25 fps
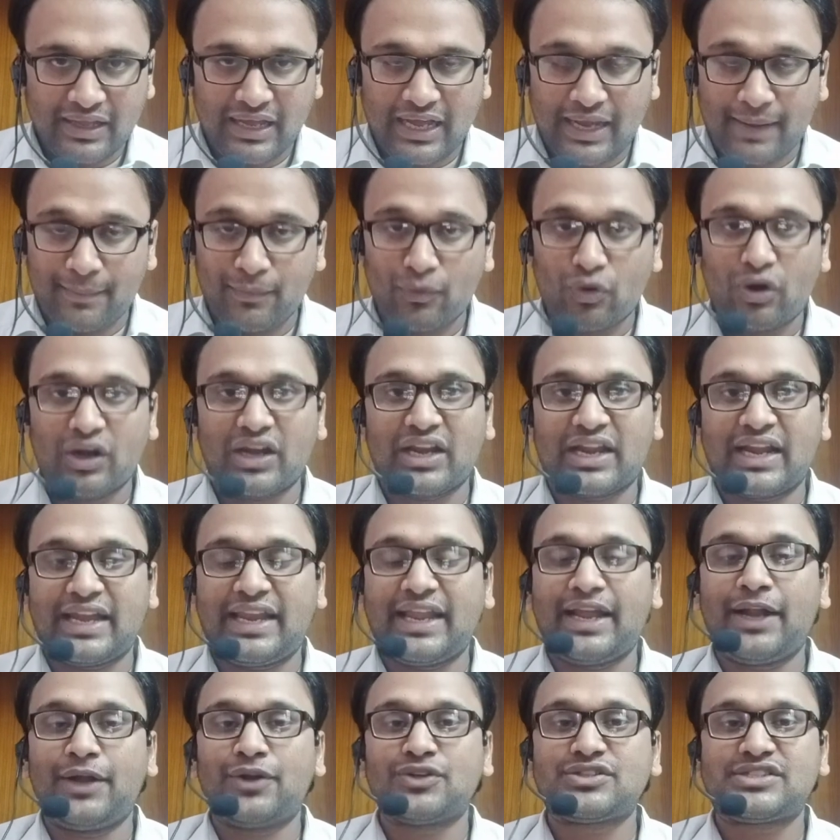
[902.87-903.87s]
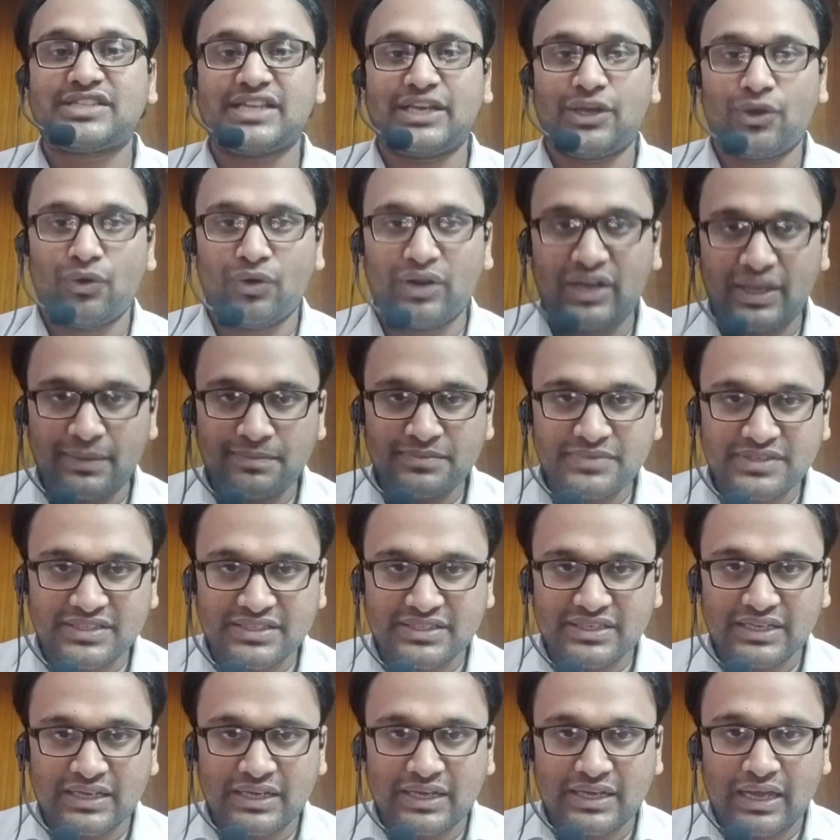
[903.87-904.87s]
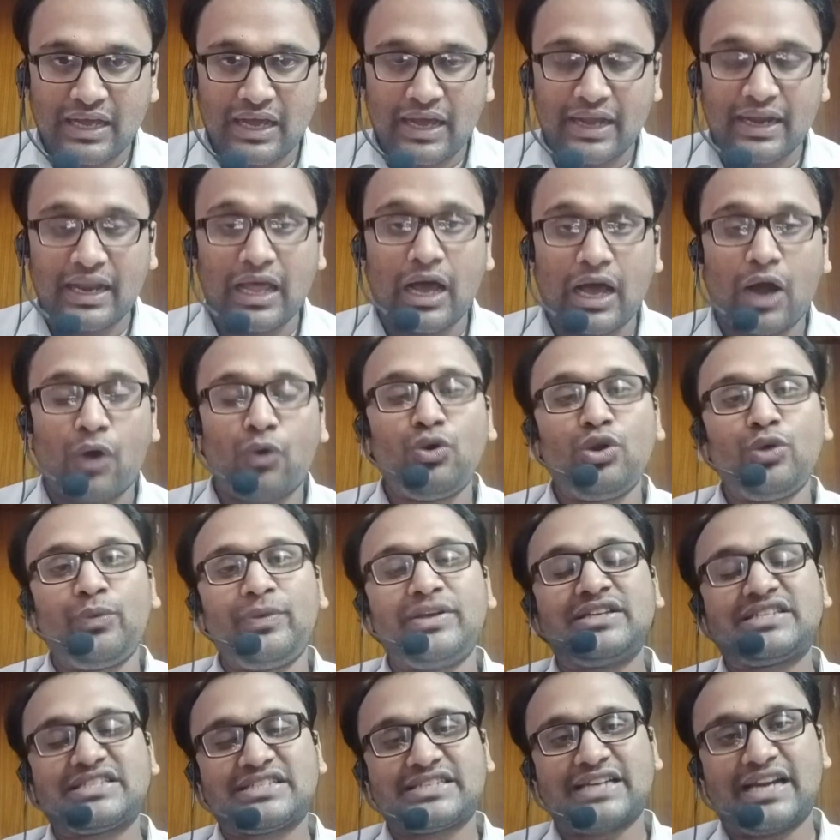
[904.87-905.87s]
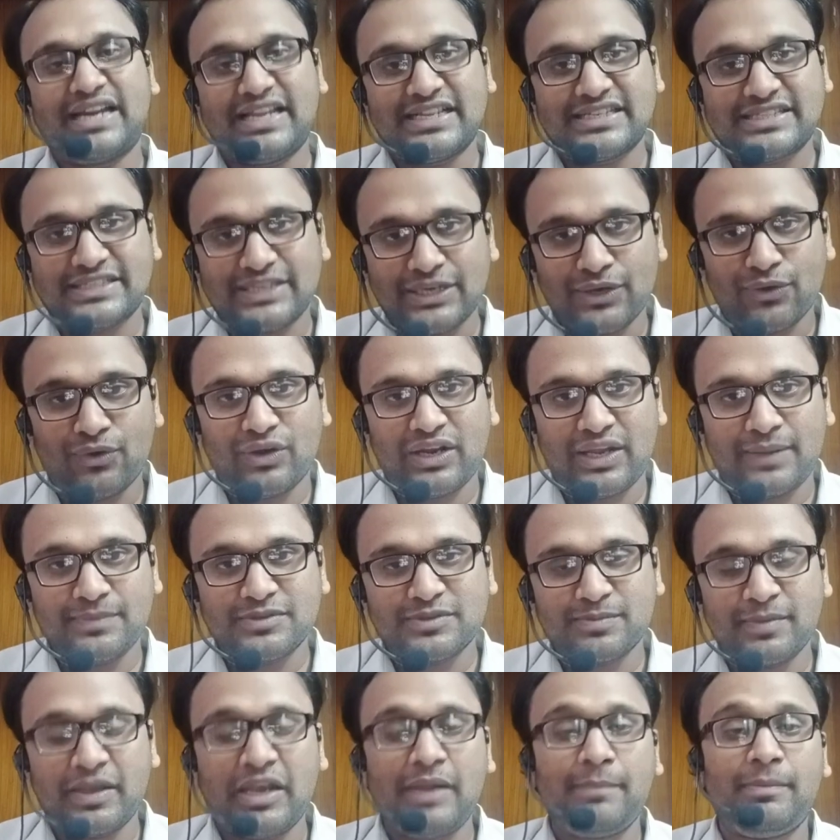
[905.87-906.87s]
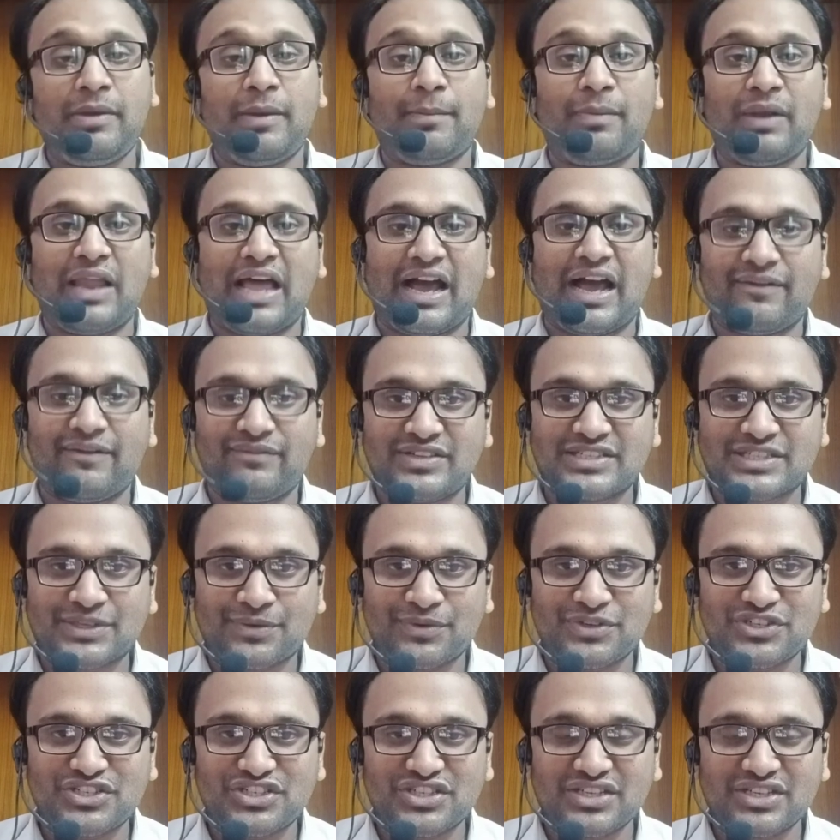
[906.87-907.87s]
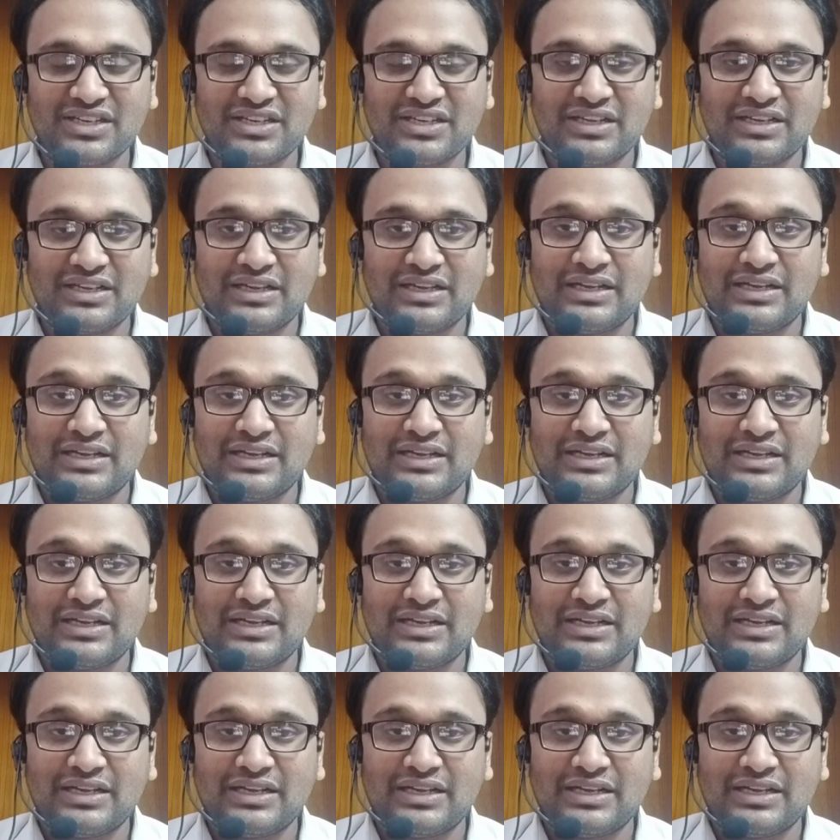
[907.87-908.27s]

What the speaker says: I'm not getting into synonyms. And how do we study synonyms? Many people have this question.